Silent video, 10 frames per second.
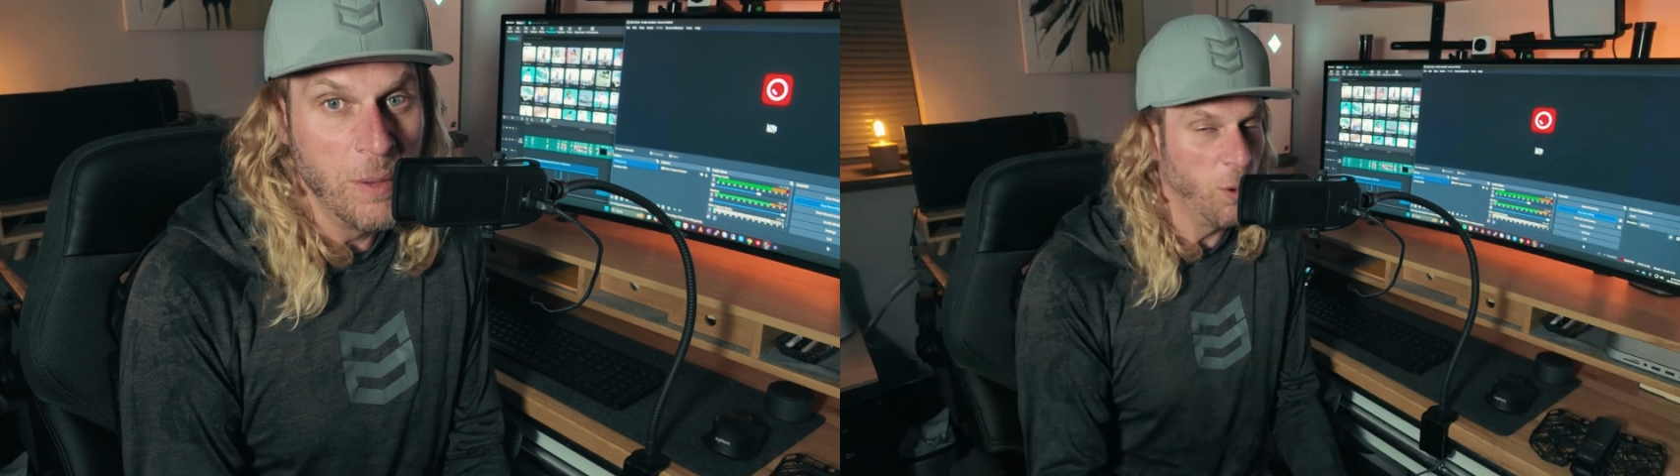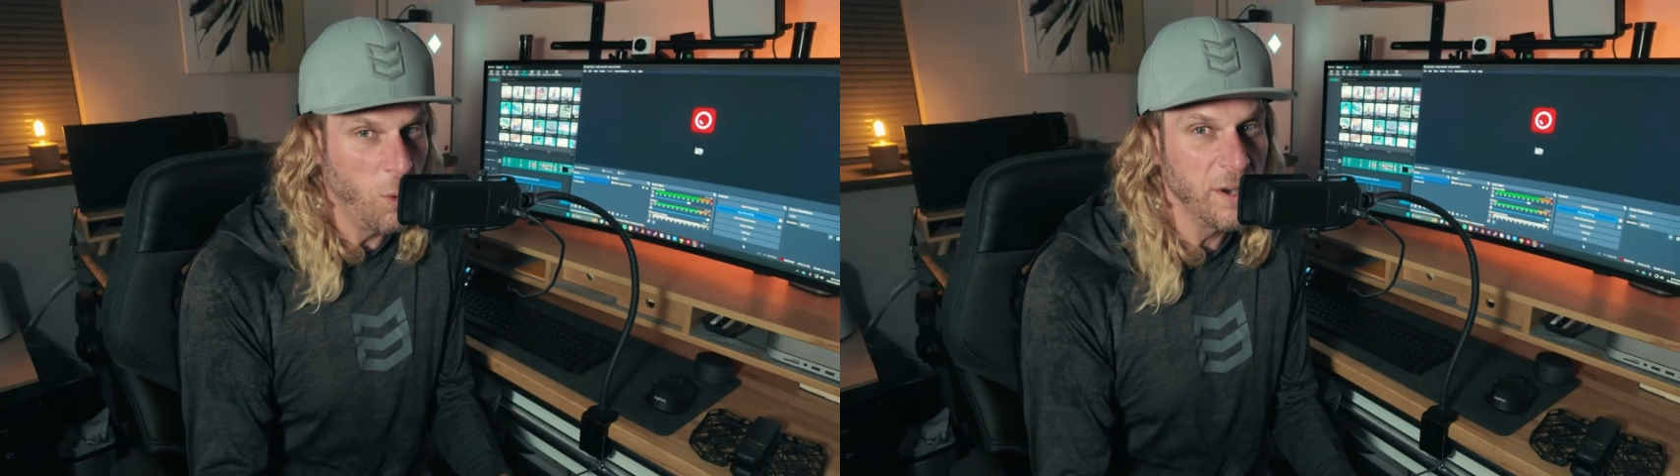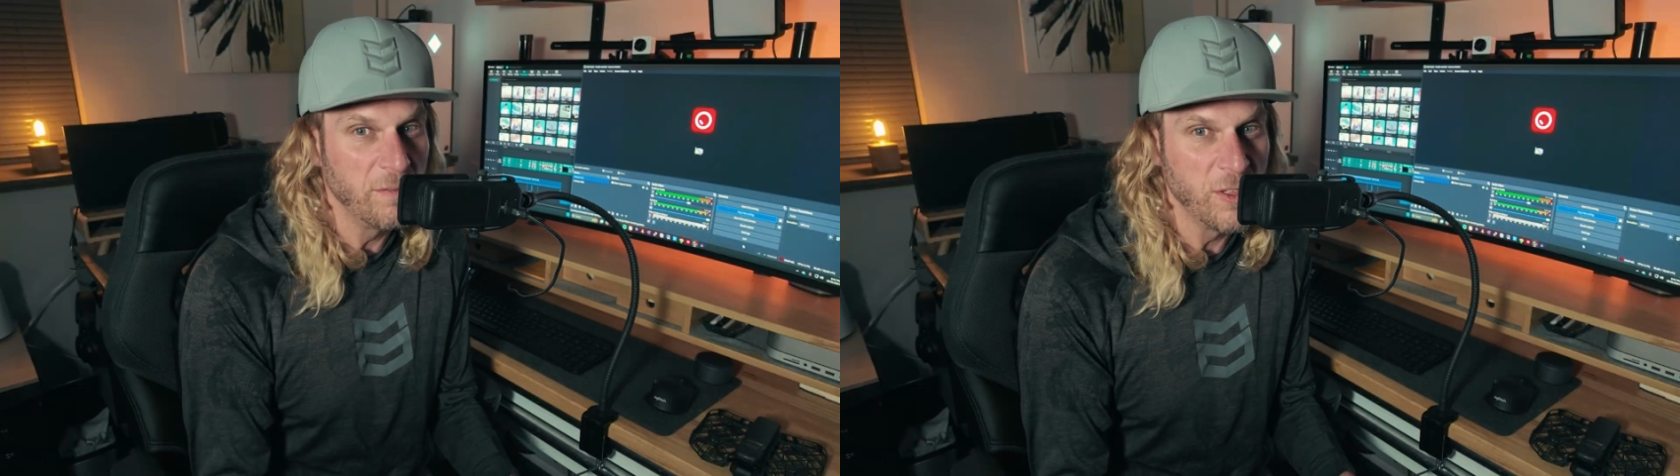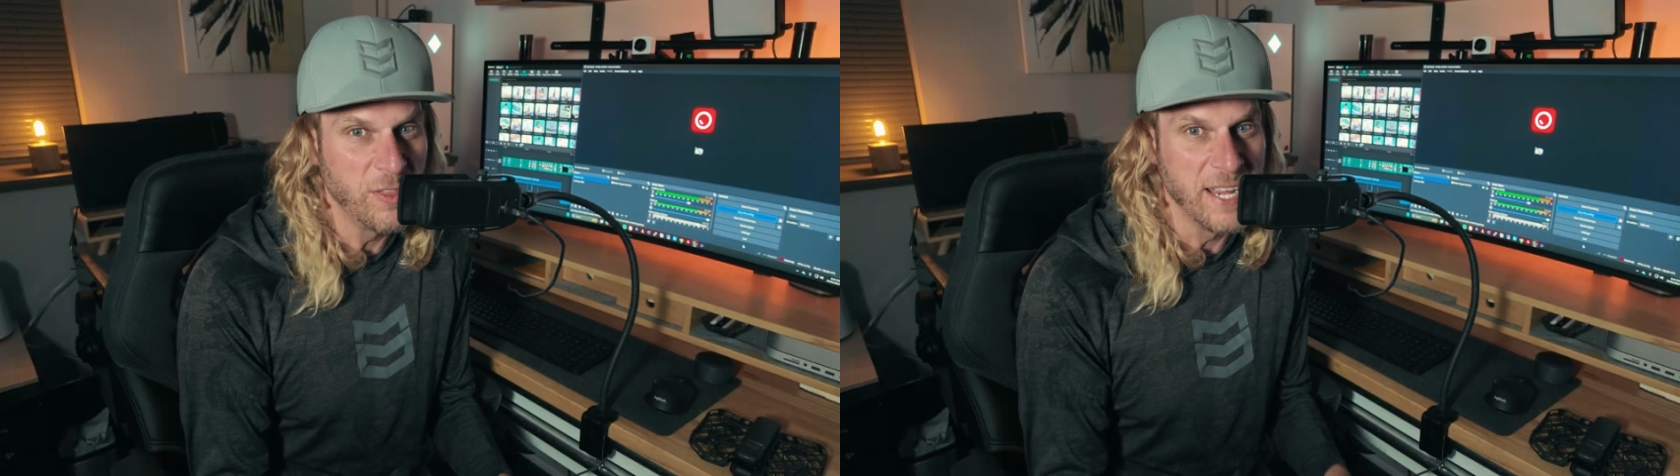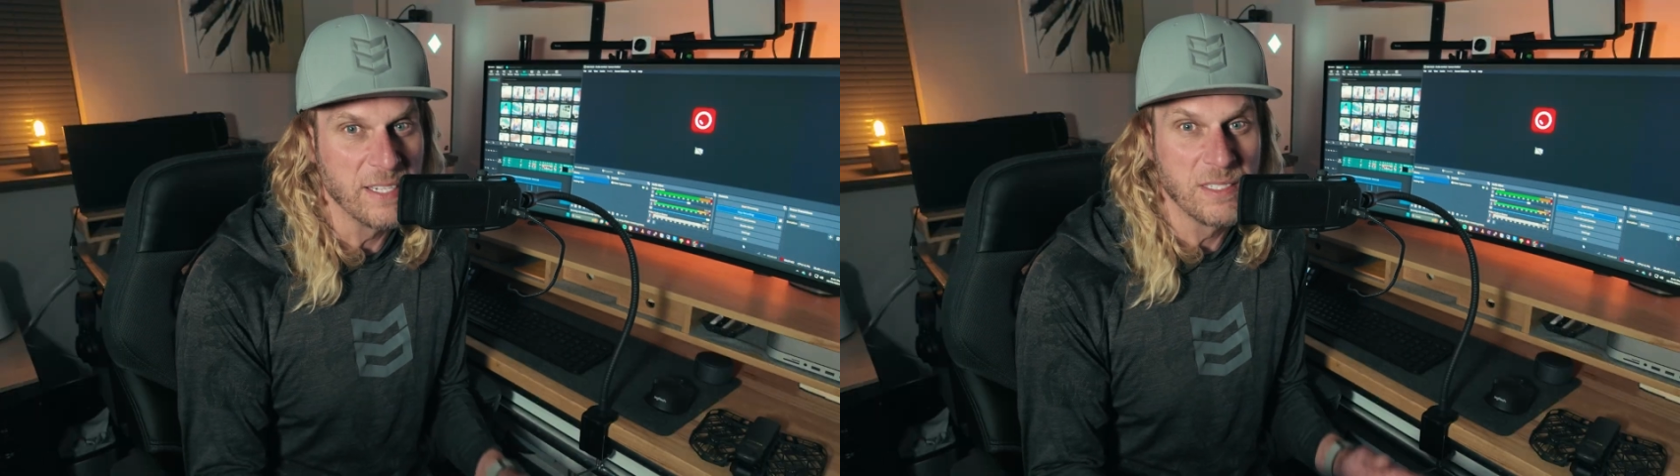But one of the
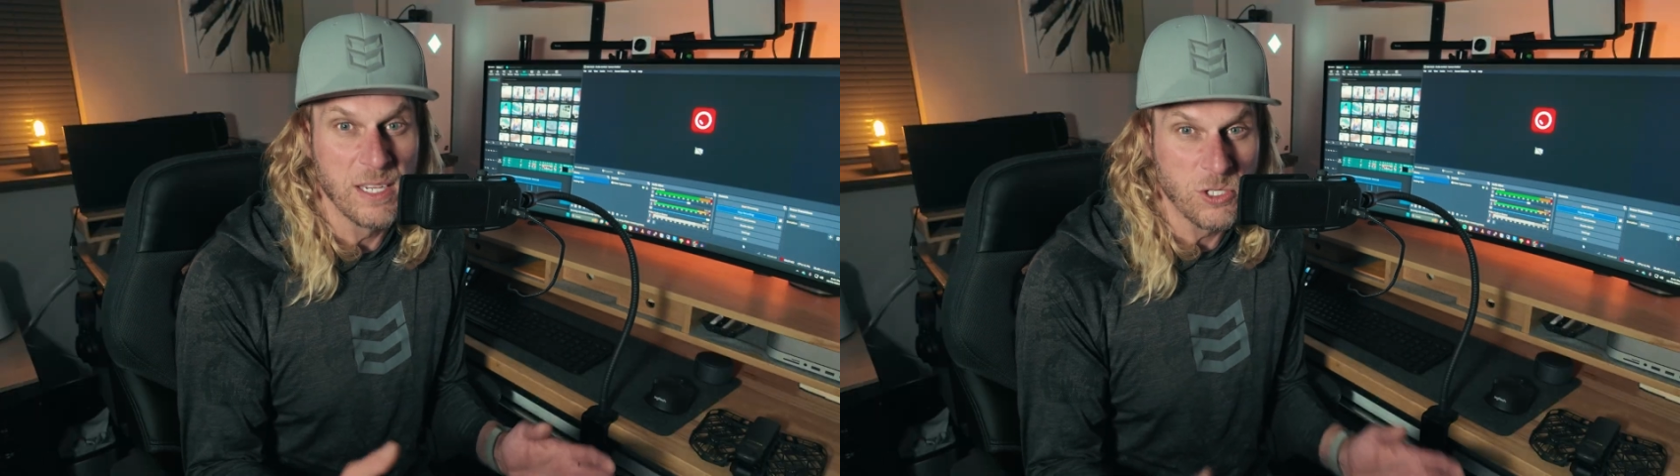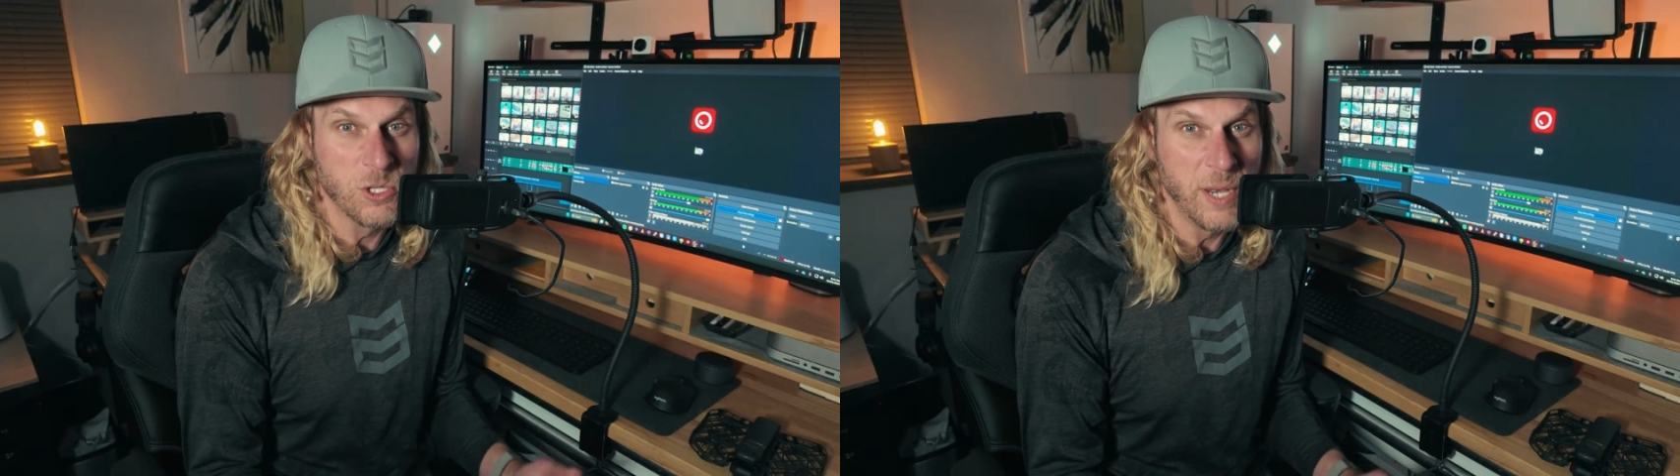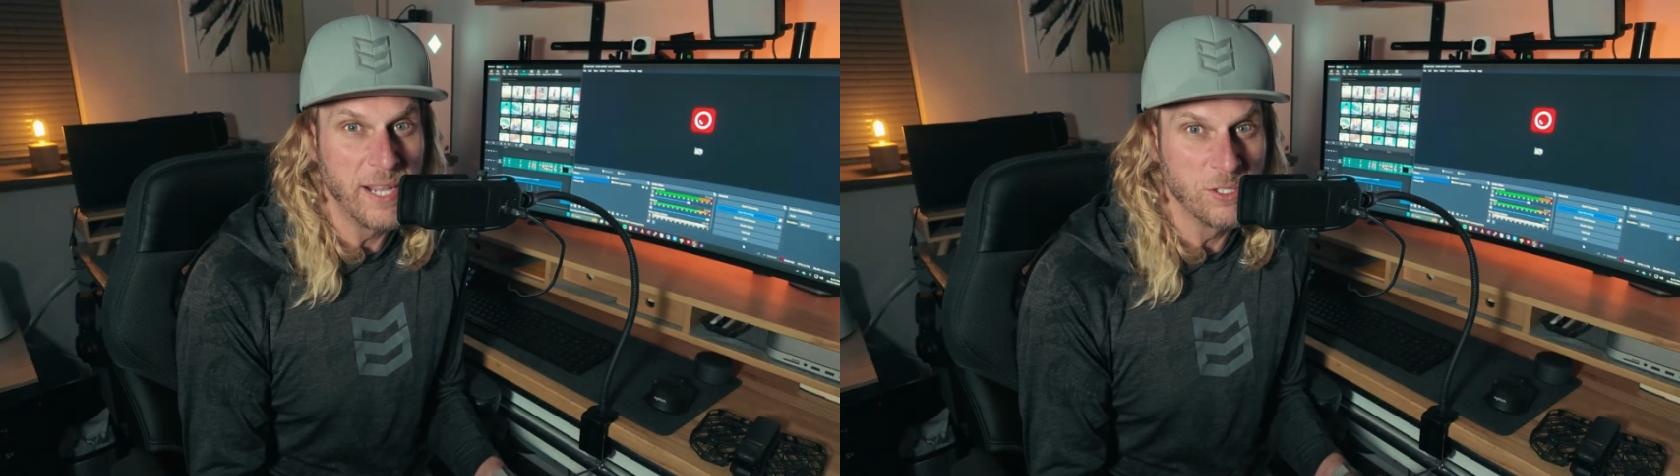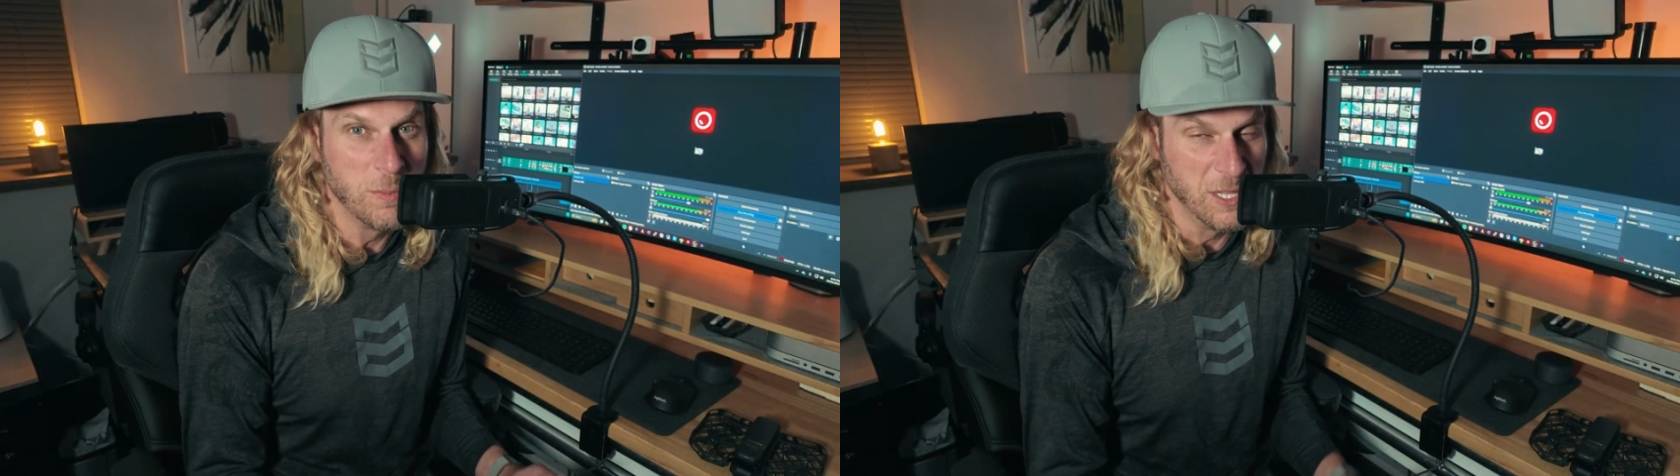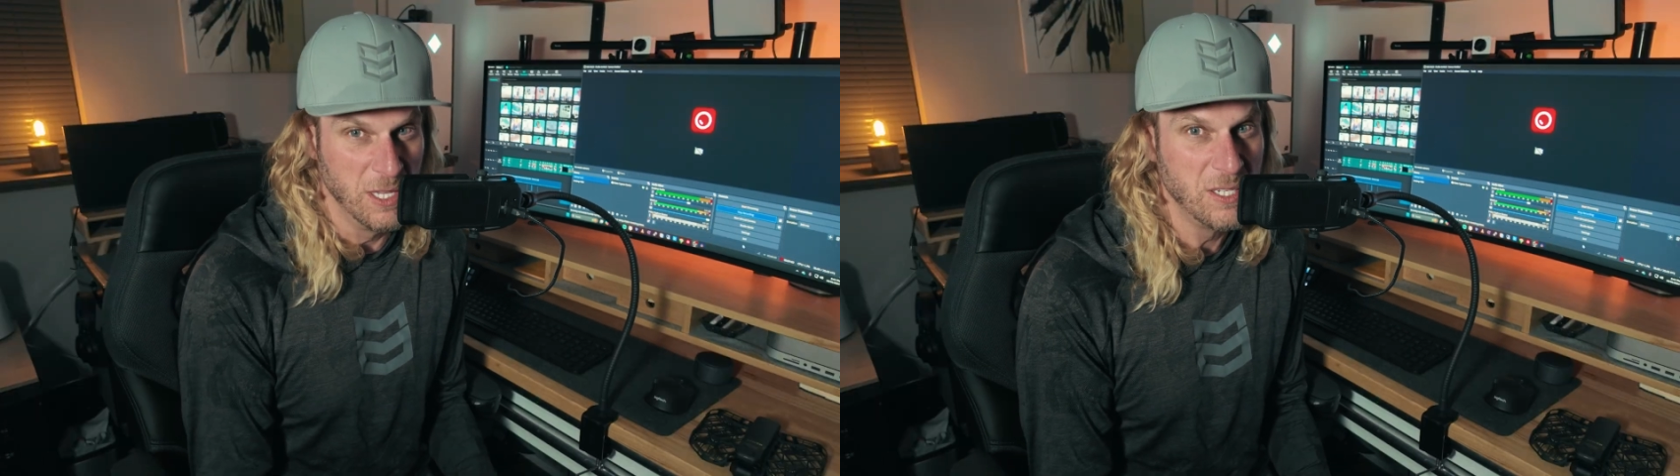things that stood out to
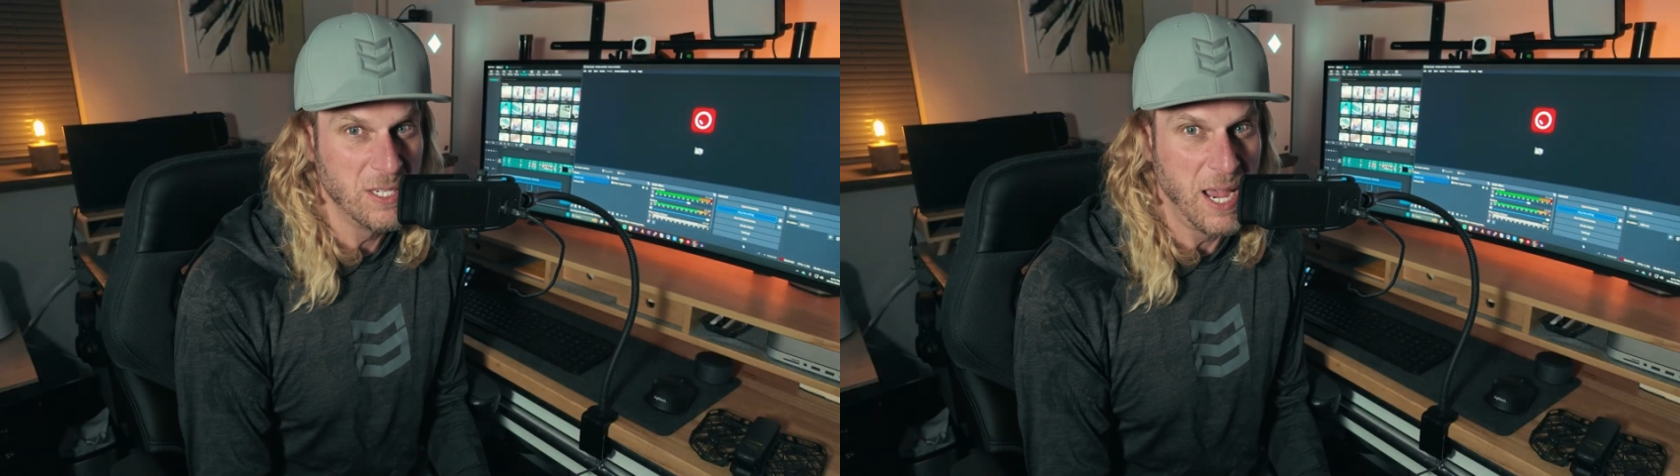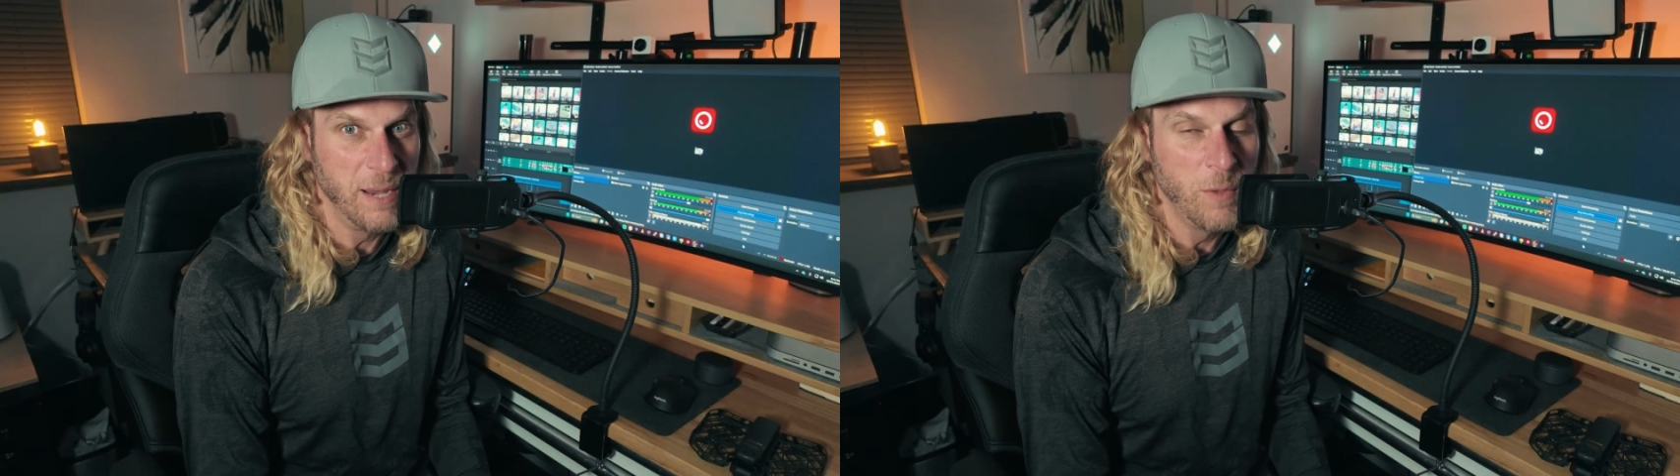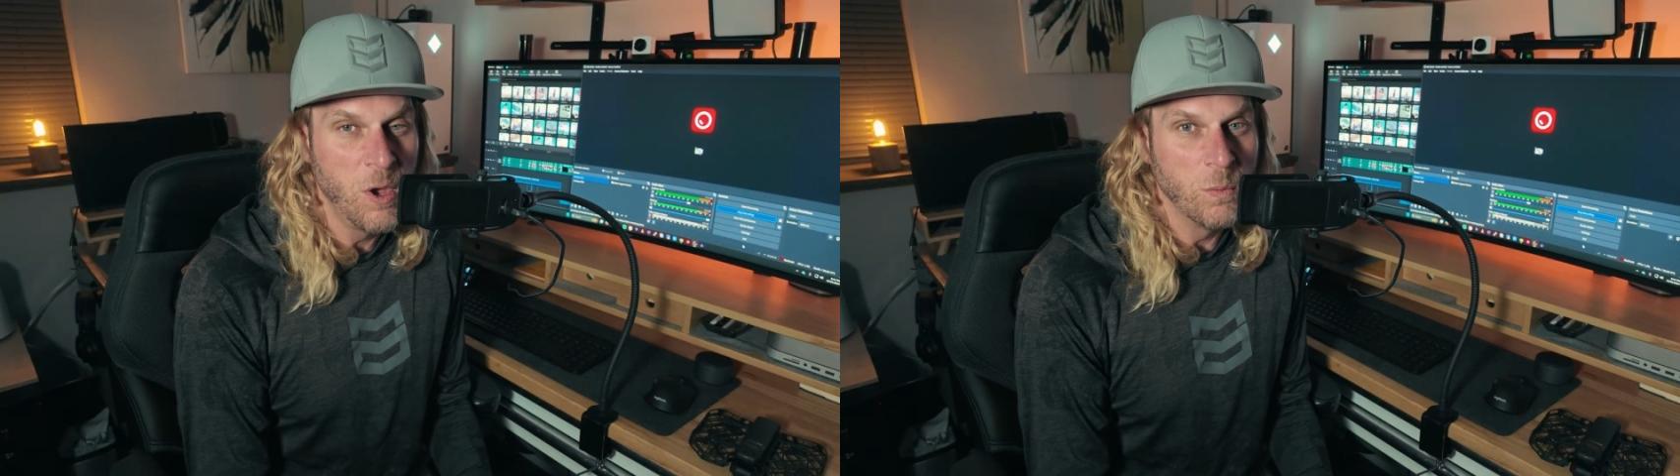me this time